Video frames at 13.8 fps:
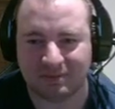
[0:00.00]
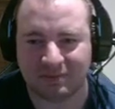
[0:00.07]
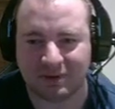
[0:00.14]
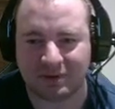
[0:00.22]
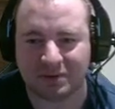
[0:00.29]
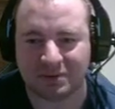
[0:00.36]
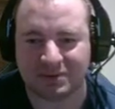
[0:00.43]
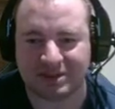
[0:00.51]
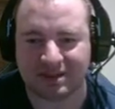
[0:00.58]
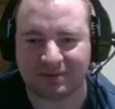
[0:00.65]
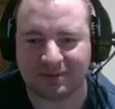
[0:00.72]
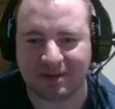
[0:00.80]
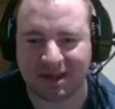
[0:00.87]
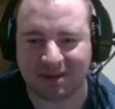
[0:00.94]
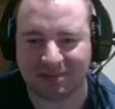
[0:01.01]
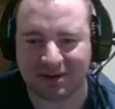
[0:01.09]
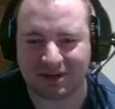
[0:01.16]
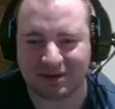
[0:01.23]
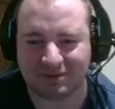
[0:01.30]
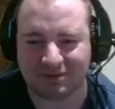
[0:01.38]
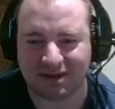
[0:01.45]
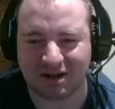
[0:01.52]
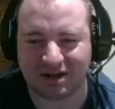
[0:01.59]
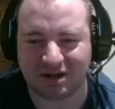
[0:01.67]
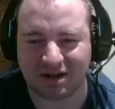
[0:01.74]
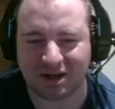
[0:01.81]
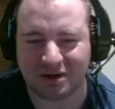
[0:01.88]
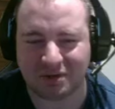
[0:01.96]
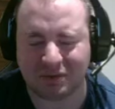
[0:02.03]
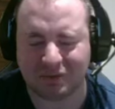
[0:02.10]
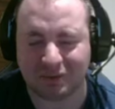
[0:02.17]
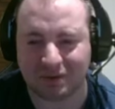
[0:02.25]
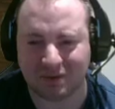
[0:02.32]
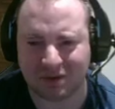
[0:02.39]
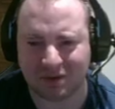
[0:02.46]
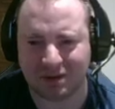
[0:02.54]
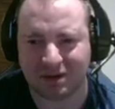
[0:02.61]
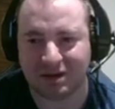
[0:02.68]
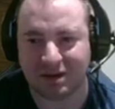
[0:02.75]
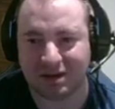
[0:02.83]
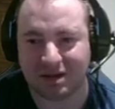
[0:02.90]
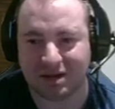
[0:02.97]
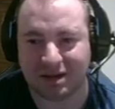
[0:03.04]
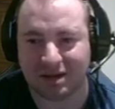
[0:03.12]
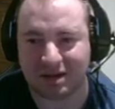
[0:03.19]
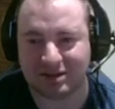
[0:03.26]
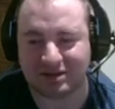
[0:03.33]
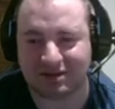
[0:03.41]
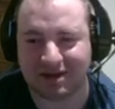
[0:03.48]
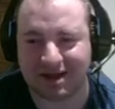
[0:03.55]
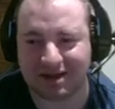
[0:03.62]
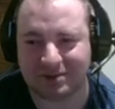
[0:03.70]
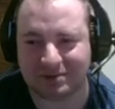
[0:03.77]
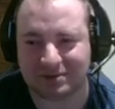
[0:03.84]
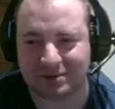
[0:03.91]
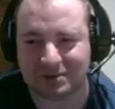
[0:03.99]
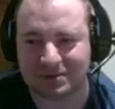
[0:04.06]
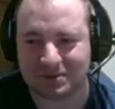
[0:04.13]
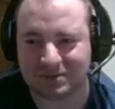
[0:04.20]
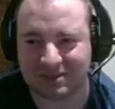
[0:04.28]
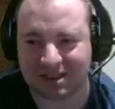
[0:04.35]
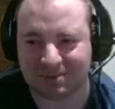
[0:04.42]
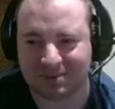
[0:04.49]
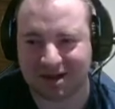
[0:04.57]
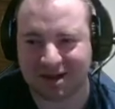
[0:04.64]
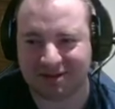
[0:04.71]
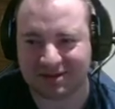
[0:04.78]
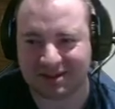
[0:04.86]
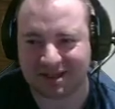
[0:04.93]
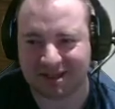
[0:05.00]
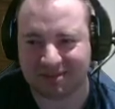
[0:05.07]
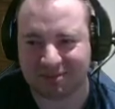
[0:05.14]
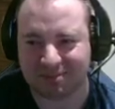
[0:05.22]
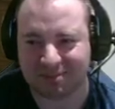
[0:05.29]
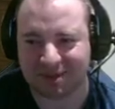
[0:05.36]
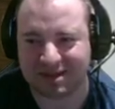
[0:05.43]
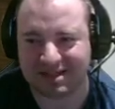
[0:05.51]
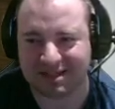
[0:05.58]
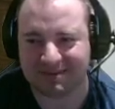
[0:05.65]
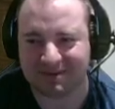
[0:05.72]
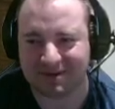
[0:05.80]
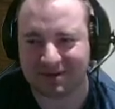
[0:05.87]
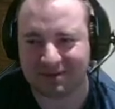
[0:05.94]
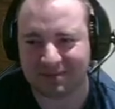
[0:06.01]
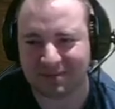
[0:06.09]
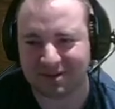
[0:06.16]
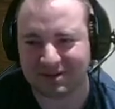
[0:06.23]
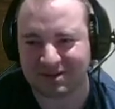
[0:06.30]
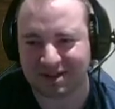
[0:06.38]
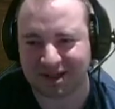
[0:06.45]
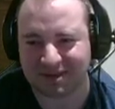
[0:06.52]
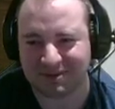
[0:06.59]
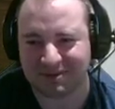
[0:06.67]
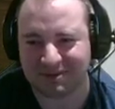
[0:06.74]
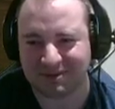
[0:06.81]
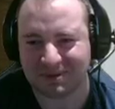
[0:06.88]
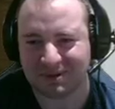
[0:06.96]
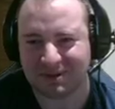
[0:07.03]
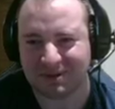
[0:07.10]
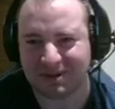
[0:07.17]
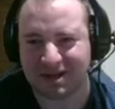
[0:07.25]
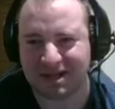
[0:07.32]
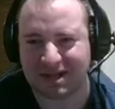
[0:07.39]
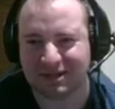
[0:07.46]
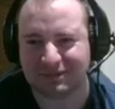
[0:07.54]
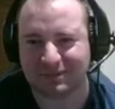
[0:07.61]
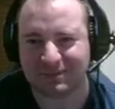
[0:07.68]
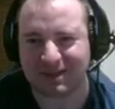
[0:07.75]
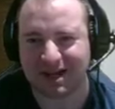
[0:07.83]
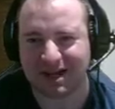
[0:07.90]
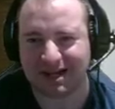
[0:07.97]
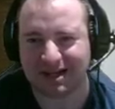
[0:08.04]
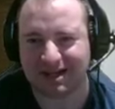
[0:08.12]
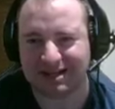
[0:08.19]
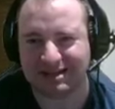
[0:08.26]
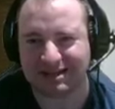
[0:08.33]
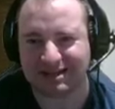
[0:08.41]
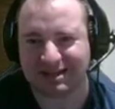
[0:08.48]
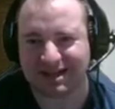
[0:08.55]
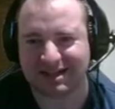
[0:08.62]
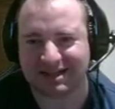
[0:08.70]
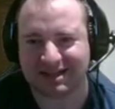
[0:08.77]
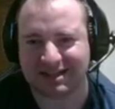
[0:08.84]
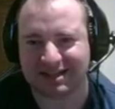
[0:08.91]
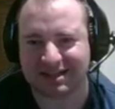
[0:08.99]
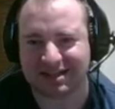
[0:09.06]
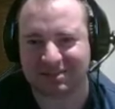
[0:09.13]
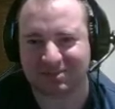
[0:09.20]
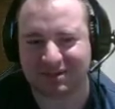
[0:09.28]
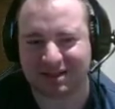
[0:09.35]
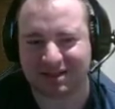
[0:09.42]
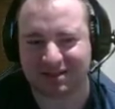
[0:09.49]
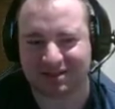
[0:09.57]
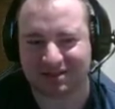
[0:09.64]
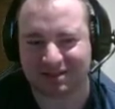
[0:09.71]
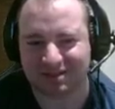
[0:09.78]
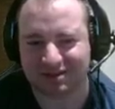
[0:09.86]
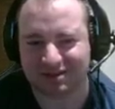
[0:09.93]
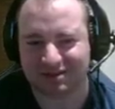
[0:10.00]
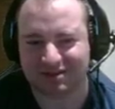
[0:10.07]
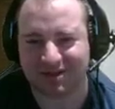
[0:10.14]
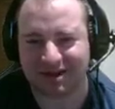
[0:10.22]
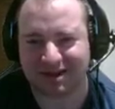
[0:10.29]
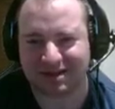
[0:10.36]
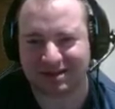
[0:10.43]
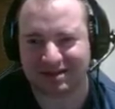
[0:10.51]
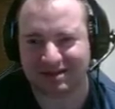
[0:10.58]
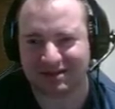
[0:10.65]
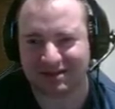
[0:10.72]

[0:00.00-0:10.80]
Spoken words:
You'll see why, because we're going to go for a strat called the Cortex Power Skip. Basically, we're going to one cycle a level that is intended to be done twice.